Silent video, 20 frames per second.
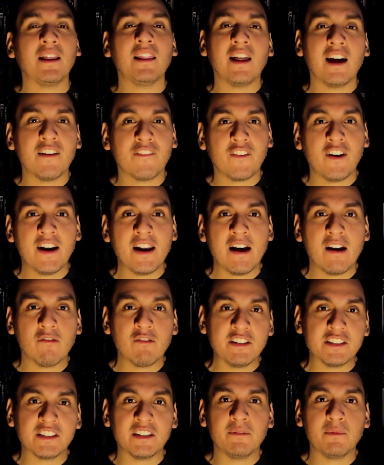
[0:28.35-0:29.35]
life right now
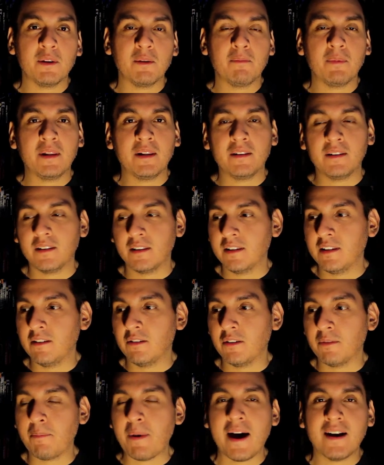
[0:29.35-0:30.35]
recently within, you
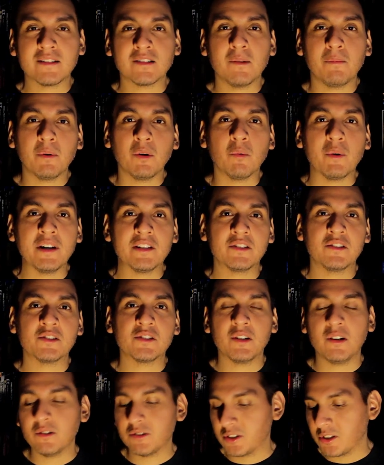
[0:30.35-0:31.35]
know, the past couple of weeks or so.